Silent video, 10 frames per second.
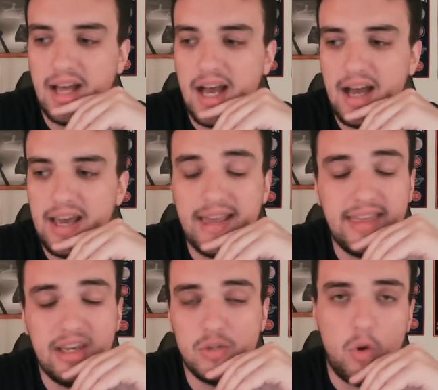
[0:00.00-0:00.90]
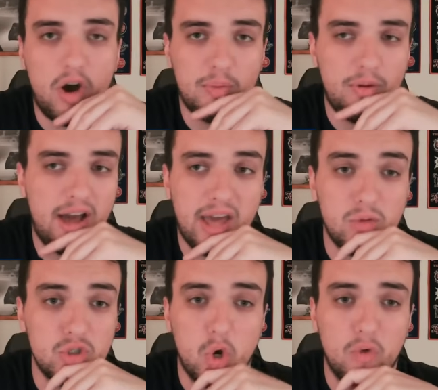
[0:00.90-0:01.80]
I think his walk per nine
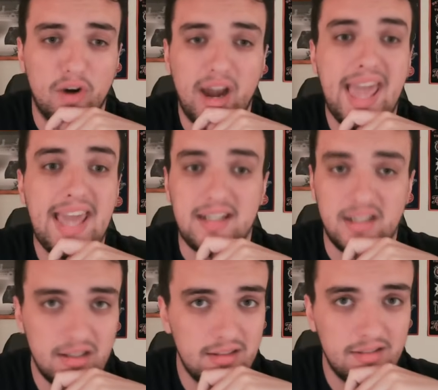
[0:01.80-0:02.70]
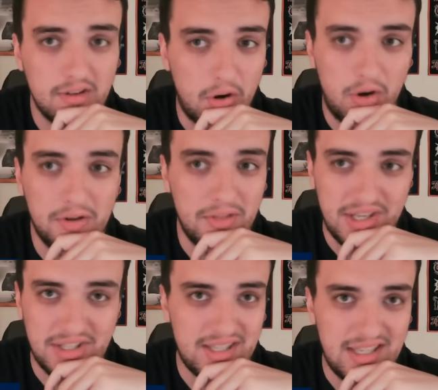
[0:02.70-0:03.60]
was over 8
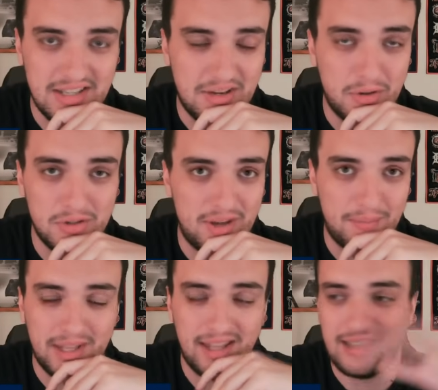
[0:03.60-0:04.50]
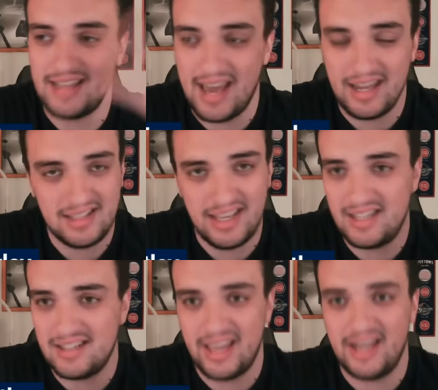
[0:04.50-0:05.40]
this season or something like that.
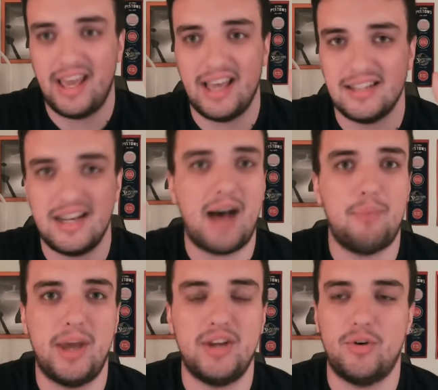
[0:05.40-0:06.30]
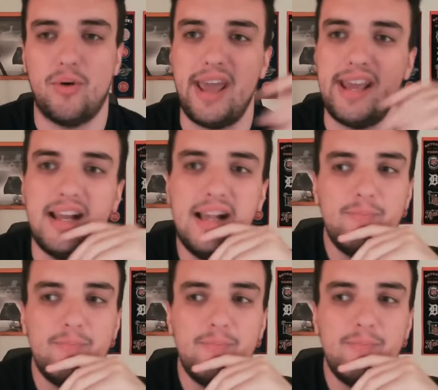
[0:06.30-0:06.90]
It has not been great.